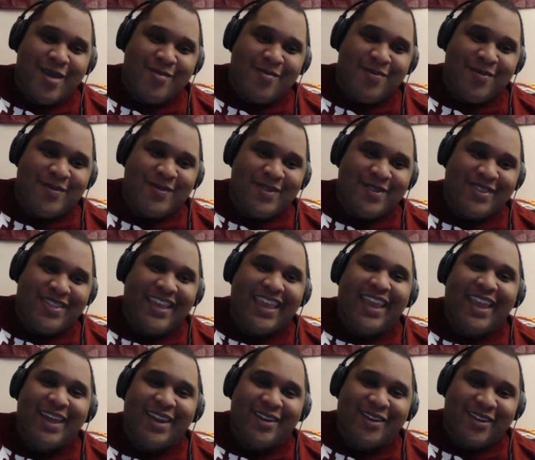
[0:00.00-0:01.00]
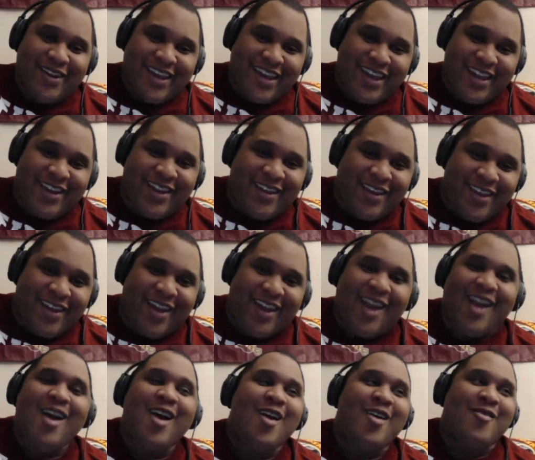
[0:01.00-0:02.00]
the internet.
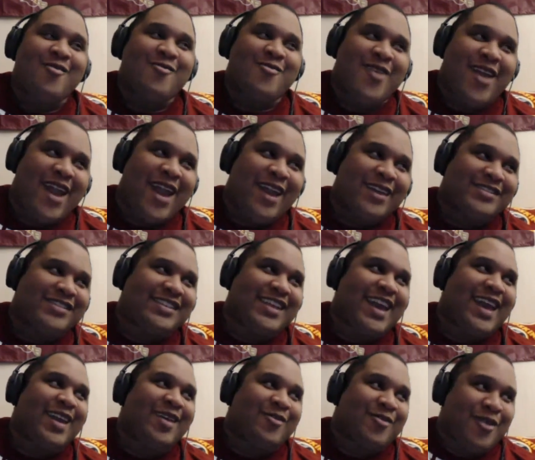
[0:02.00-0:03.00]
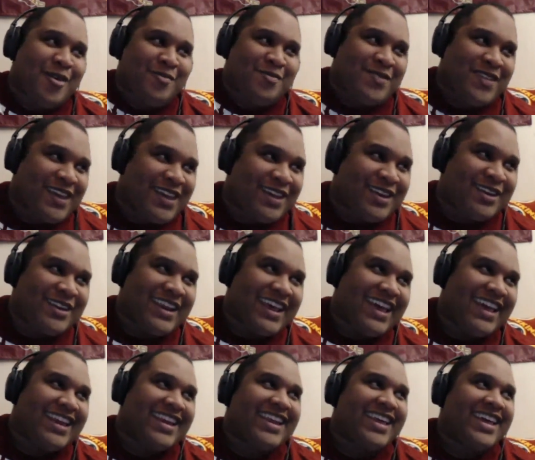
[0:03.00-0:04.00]
Hashtag rip the internet.